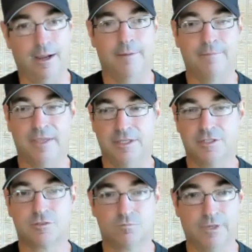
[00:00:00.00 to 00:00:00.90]

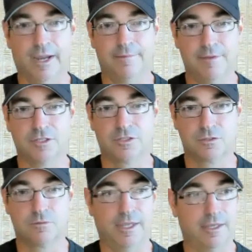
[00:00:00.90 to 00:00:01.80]
He's
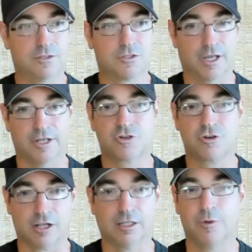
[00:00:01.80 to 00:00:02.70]

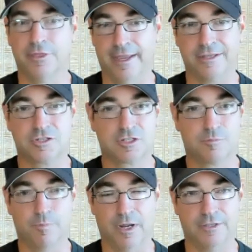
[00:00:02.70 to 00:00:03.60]
struggling with
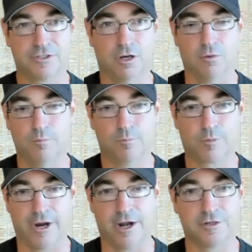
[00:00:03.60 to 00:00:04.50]
this, but so
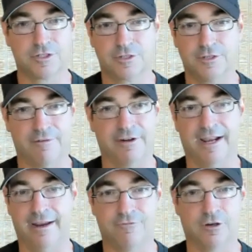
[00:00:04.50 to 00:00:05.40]
prayers every
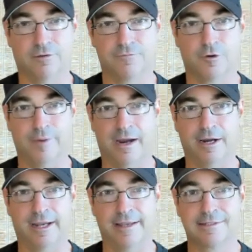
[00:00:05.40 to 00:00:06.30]
night for Barry,
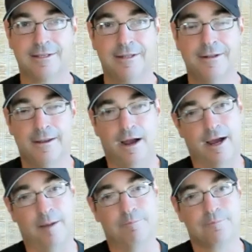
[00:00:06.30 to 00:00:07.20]
guys.
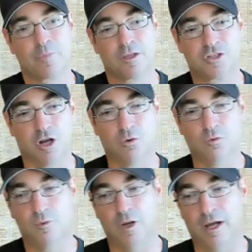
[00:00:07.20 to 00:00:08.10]
So
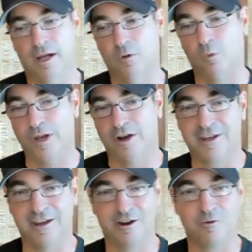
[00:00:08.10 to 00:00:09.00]
we are
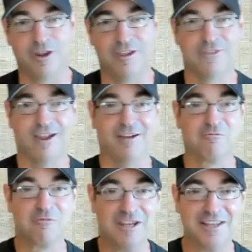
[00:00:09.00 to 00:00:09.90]
here with a
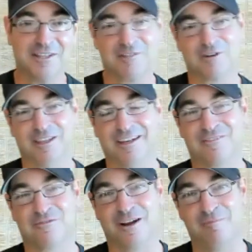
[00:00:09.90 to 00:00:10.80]
really, really
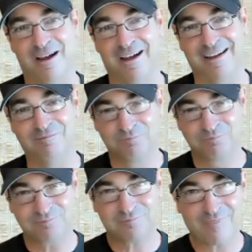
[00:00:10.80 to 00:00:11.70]
good friend of mine,
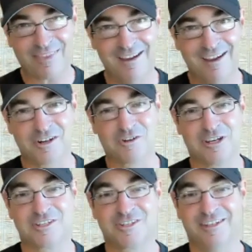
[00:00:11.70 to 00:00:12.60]

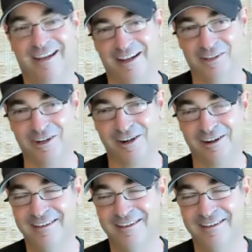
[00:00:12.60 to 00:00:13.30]
Chris Heller.